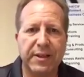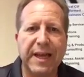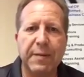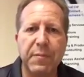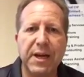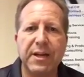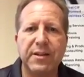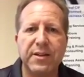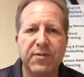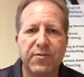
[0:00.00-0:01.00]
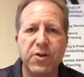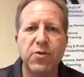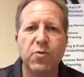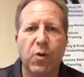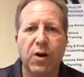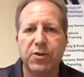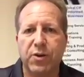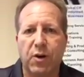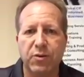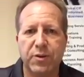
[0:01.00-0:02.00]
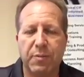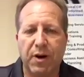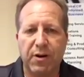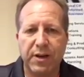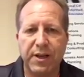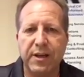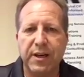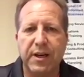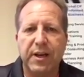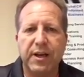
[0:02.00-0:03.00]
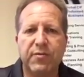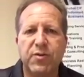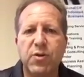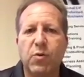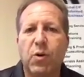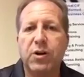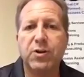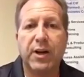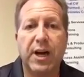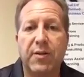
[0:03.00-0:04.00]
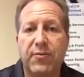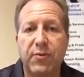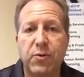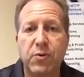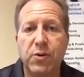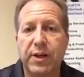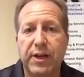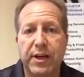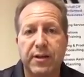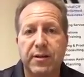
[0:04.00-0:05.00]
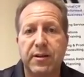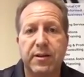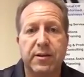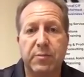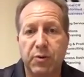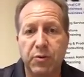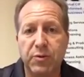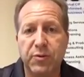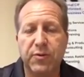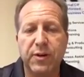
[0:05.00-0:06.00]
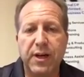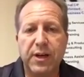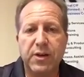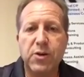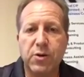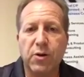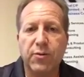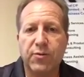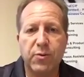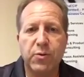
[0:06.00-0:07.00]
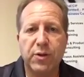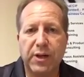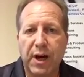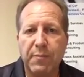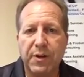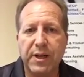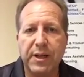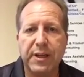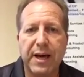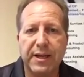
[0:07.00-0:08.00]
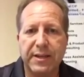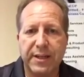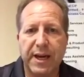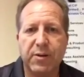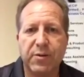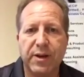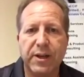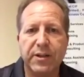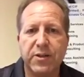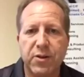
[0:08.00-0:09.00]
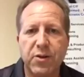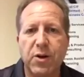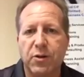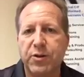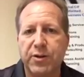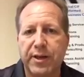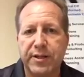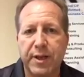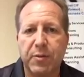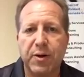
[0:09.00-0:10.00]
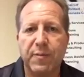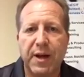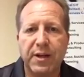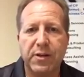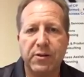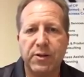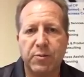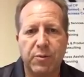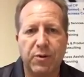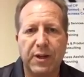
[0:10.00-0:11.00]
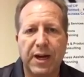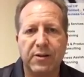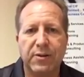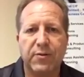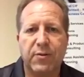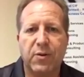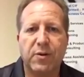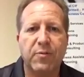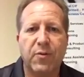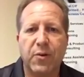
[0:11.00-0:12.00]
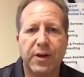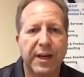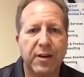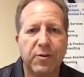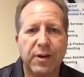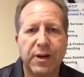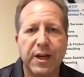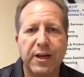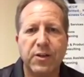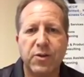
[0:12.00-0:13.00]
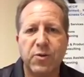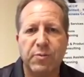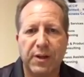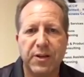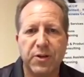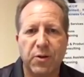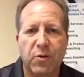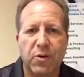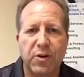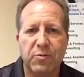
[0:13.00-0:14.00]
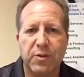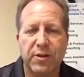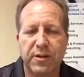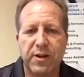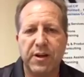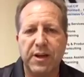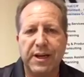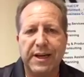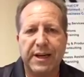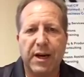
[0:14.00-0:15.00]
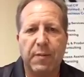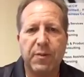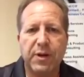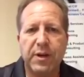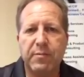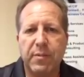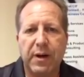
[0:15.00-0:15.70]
That means if you want to host a party, if you want to have food in the booth, you go through the company that is catering it. So you go to your exhibitor menu, you pull out the form for catering, and you place your order with the company.